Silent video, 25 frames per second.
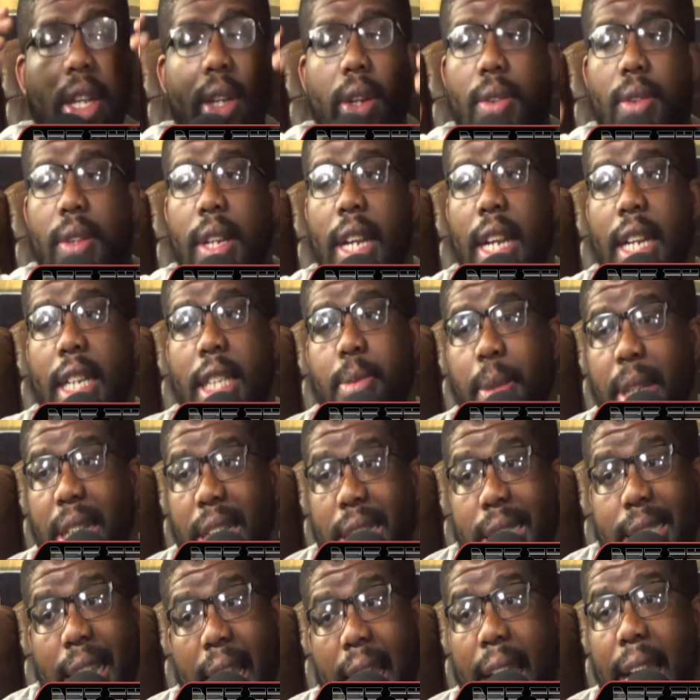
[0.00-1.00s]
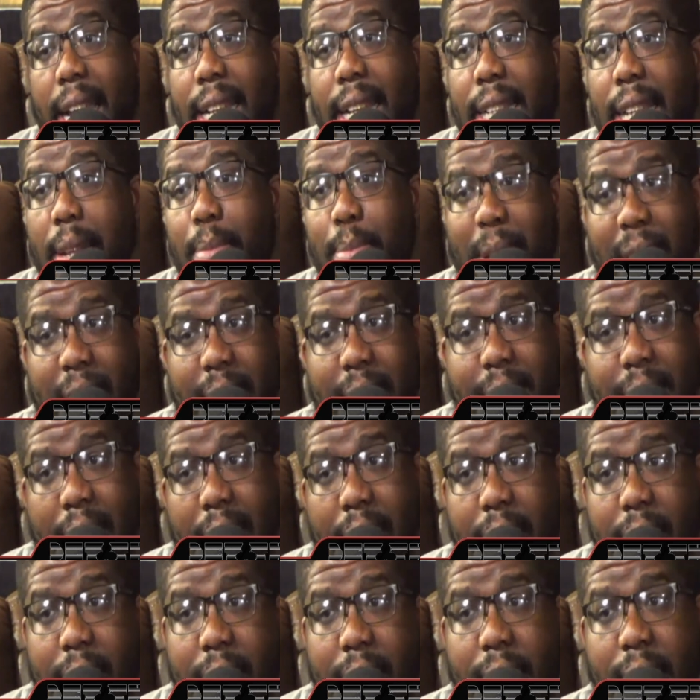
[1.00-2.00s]
on that is because I had that
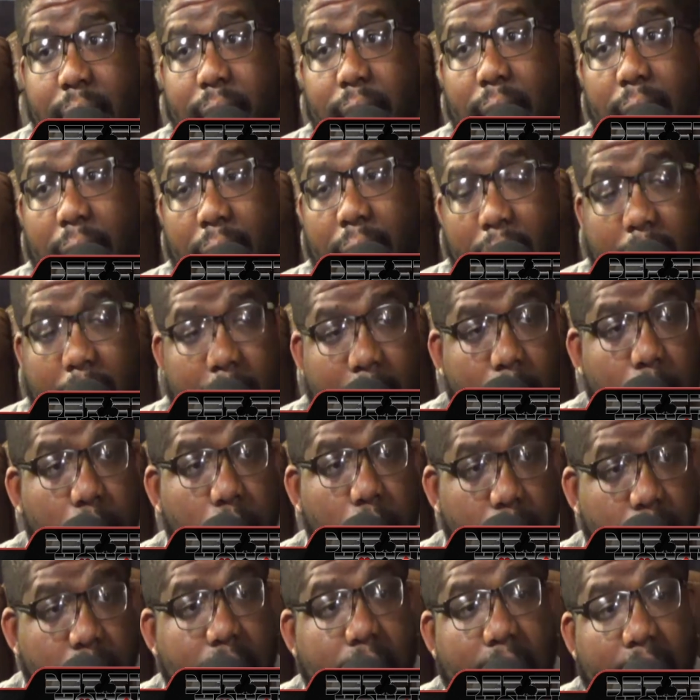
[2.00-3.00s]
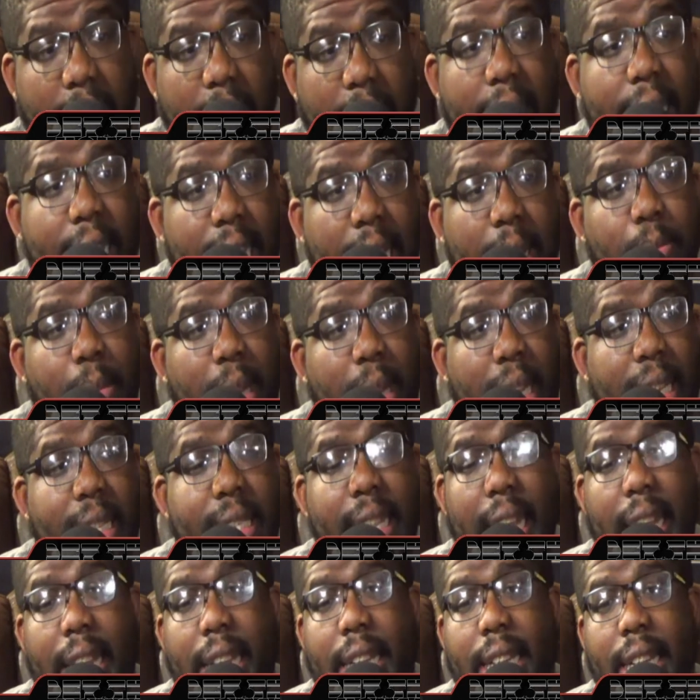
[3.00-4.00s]
mentality. I really had that
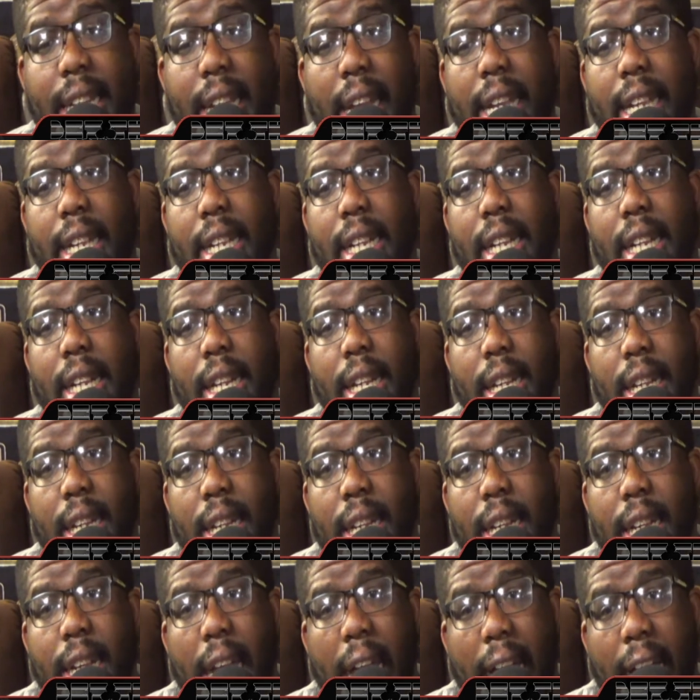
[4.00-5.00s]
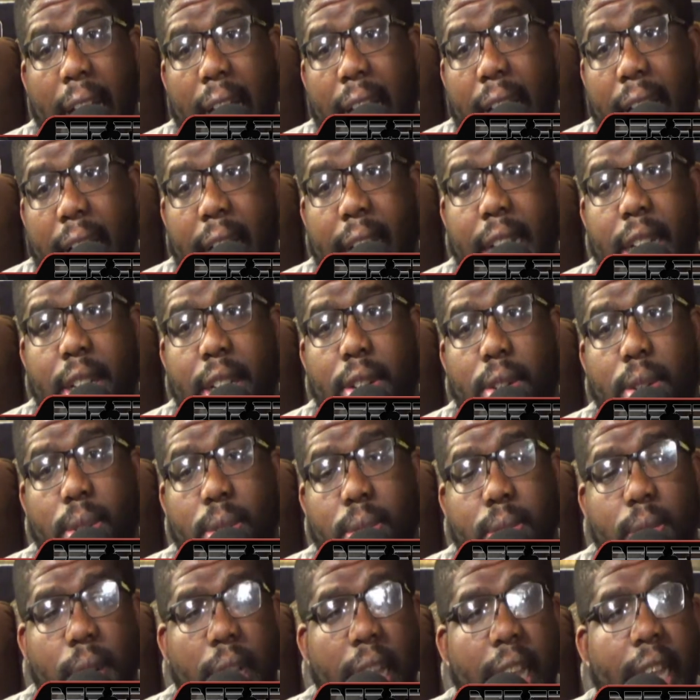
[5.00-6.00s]
mentality. Like,
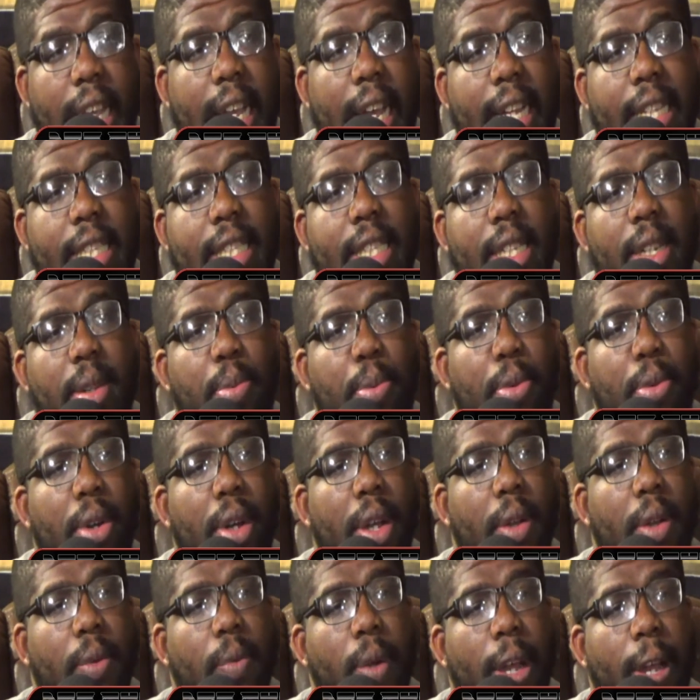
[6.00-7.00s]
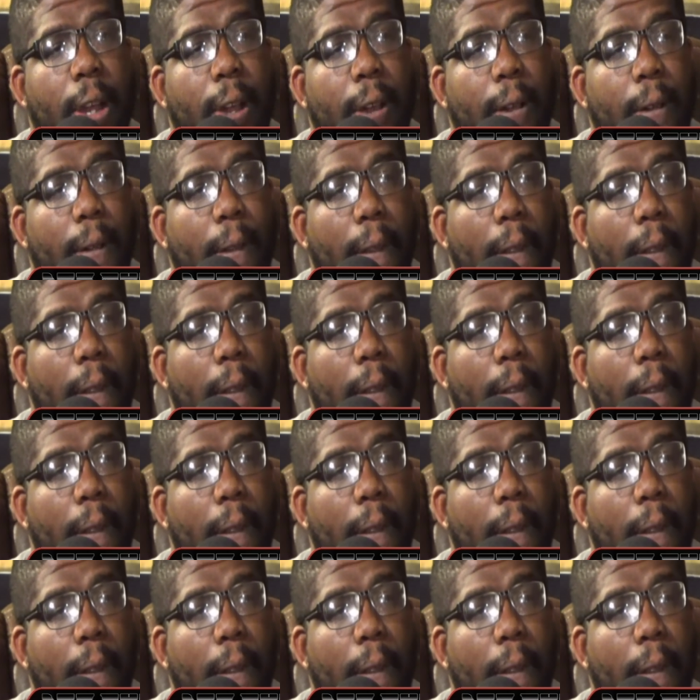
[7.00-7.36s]
cool. It got to the point where